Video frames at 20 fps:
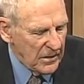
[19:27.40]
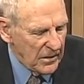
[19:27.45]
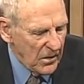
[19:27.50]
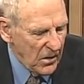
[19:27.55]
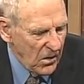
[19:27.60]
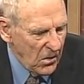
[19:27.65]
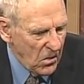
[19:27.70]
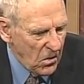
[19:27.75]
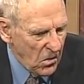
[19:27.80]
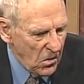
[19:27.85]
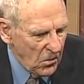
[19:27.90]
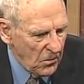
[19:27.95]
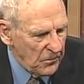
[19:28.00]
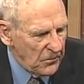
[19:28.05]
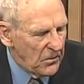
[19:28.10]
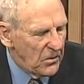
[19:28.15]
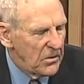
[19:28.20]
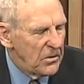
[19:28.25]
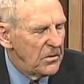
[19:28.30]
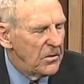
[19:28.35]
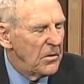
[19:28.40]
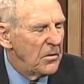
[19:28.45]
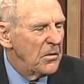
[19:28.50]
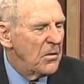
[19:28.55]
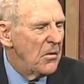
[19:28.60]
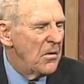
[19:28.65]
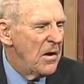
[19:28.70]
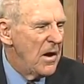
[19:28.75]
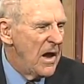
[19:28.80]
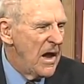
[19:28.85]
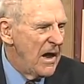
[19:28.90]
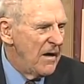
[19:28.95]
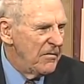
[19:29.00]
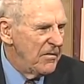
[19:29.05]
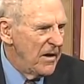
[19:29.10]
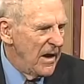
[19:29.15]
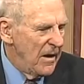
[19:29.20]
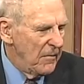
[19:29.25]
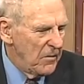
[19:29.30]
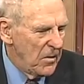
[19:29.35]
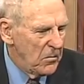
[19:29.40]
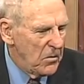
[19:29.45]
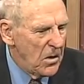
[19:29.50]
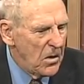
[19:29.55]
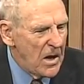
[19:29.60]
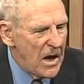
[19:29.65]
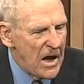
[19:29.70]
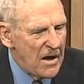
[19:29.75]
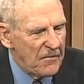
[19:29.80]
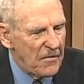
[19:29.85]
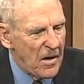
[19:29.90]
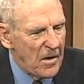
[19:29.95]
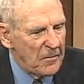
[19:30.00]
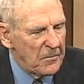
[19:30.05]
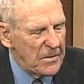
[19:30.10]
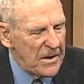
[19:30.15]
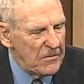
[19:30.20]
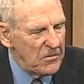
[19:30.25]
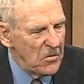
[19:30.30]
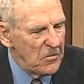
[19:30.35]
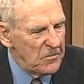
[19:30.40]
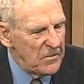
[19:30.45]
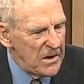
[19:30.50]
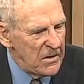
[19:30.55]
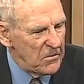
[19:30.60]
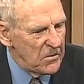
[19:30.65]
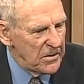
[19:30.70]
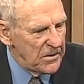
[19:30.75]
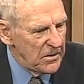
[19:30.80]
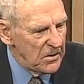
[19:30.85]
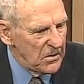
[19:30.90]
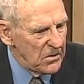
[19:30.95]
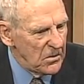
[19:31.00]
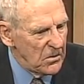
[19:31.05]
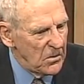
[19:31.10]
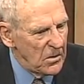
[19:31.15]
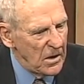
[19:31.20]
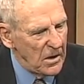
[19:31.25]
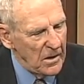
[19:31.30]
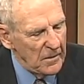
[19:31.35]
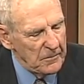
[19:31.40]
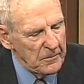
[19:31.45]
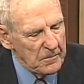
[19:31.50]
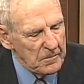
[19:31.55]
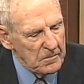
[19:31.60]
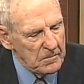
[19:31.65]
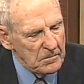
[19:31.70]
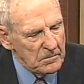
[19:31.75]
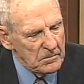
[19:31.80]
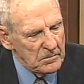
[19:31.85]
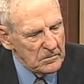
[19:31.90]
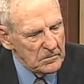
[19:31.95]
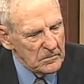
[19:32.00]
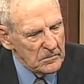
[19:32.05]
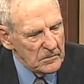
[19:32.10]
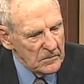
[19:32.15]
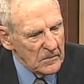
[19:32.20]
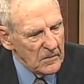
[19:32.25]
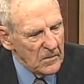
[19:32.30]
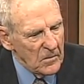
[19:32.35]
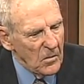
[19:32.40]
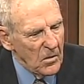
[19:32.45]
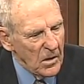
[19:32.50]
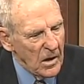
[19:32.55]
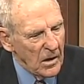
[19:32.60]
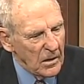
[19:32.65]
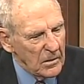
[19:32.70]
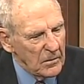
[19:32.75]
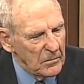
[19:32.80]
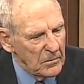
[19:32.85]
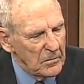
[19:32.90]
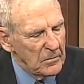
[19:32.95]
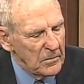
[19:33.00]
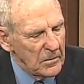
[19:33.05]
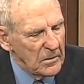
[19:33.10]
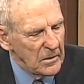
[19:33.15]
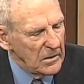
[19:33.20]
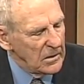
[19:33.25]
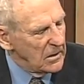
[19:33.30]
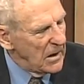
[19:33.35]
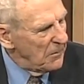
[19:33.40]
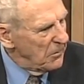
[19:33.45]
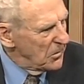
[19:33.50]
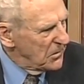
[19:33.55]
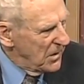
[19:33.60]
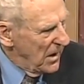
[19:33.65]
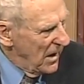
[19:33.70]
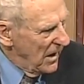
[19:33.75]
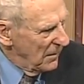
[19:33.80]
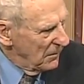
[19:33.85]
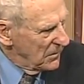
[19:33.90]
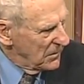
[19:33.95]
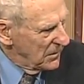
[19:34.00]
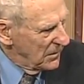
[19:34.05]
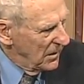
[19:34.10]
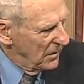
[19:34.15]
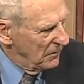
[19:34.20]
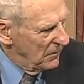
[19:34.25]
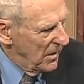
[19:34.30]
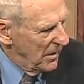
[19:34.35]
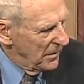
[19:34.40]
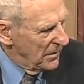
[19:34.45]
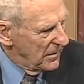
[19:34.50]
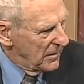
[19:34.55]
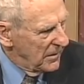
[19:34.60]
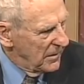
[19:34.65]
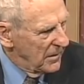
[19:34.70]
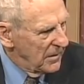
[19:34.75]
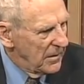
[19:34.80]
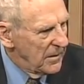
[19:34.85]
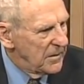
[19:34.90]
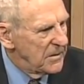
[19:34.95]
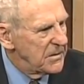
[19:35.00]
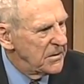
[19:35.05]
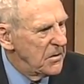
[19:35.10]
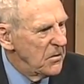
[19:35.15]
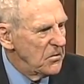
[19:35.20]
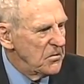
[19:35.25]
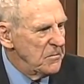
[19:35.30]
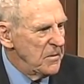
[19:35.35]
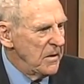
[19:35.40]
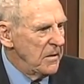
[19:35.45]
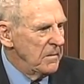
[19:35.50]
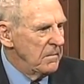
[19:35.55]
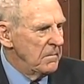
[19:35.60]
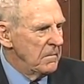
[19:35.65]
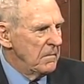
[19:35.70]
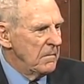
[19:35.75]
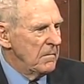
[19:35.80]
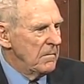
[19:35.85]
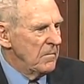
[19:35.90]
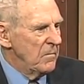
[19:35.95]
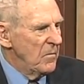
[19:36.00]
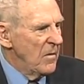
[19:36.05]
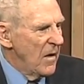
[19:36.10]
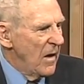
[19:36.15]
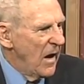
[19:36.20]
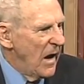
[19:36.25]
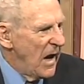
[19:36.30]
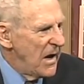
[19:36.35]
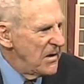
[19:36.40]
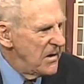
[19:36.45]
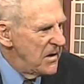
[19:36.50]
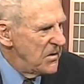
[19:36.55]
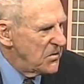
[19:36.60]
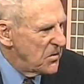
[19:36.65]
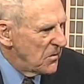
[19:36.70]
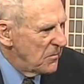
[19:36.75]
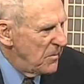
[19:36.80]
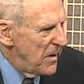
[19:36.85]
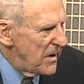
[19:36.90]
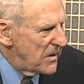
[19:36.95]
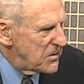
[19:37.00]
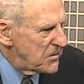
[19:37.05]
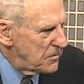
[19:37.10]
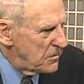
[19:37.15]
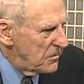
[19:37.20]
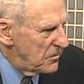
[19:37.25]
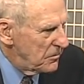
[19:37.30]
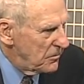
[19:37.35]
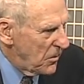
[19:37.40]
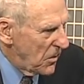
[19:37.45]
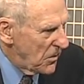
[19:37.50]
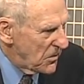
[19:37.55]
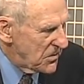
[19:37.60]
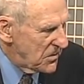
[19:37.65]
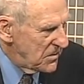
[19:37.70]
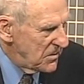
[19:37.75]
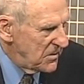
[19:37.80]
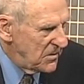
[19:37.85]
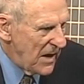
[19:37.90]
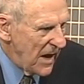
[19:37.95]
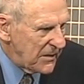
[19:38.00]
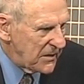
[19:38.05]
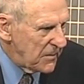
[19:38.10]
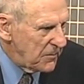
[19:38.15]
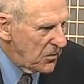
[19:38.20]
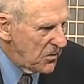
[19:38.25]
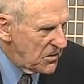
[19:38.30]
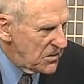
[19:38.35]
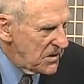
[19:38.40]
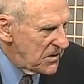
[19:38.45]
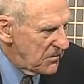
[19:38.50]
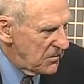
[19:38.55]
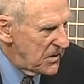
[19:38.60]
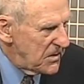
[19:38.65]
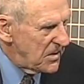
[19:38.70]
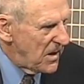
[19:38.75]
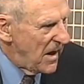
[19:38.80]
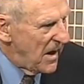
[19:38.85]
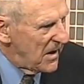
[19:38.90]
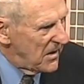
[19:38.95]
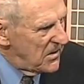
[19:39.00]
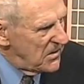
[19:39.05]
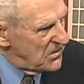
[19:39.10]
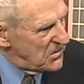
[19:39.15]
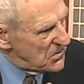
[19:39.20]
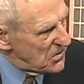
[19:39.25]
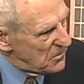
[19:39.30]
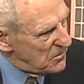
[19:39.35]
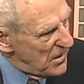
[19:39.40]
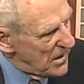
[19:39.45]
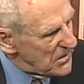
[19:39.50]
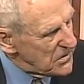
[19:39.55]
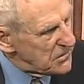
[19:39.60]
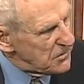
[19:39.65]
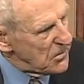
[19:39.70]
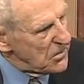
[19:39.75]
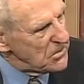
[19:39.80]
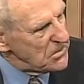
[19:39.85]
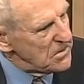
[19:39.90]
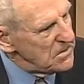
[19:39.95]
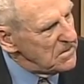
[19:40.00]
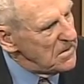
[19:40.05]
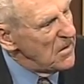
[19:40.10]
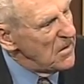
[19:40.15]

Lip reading: Oh, you're going to have that, but we'll have our people meet with you a couple times a month. Excuse me, I need your best person, not the person that's retiring, I need your best person